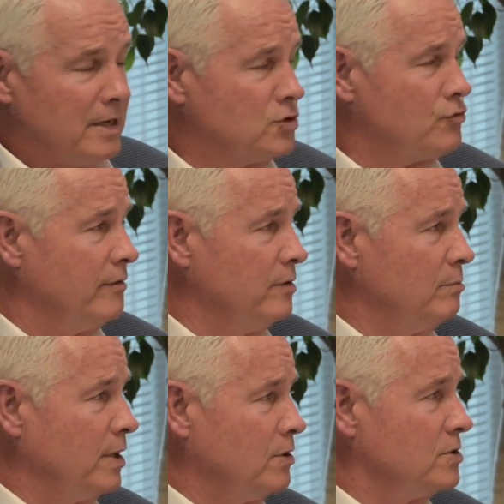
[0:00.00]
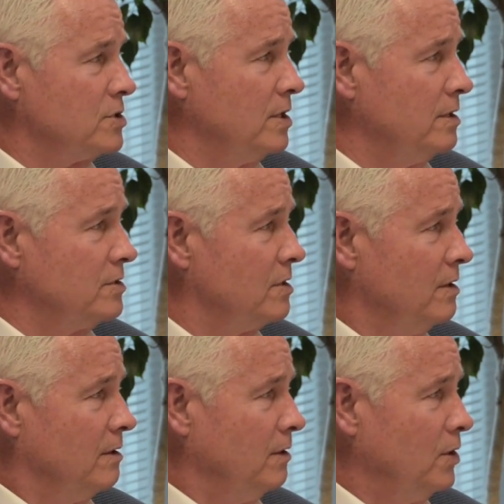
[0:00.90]
he's driven because he
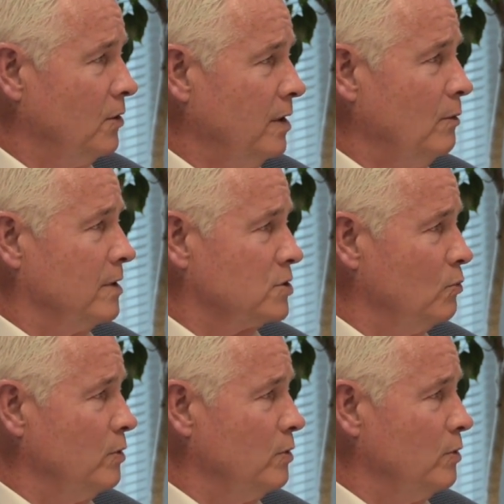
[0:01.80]
wants to